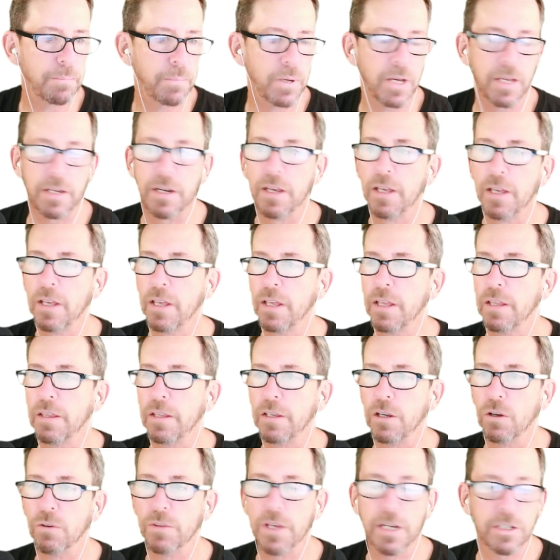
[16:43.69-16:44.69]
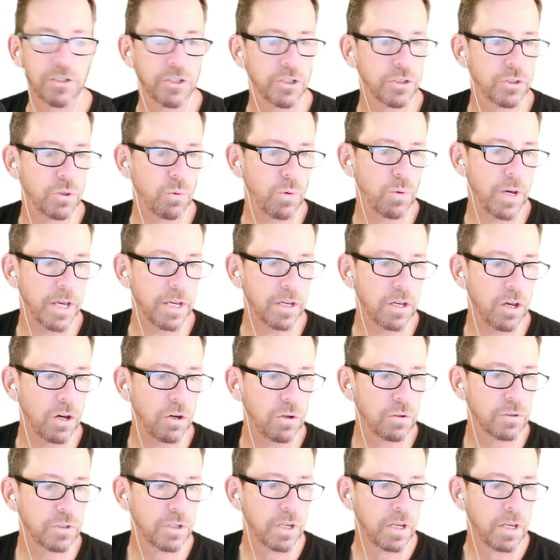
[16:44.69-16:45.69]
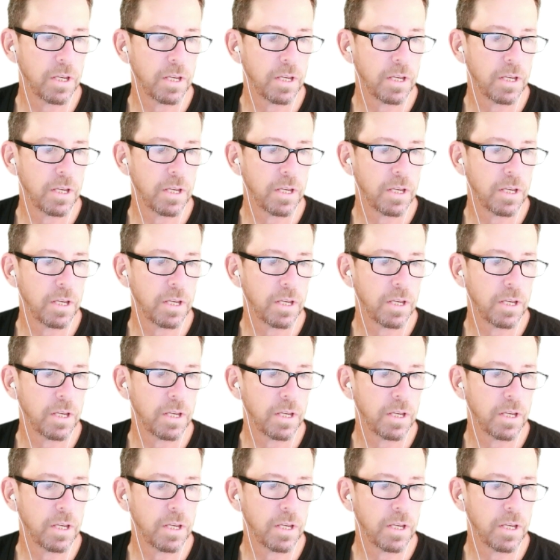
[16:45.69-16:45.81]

but that's just the way it goes.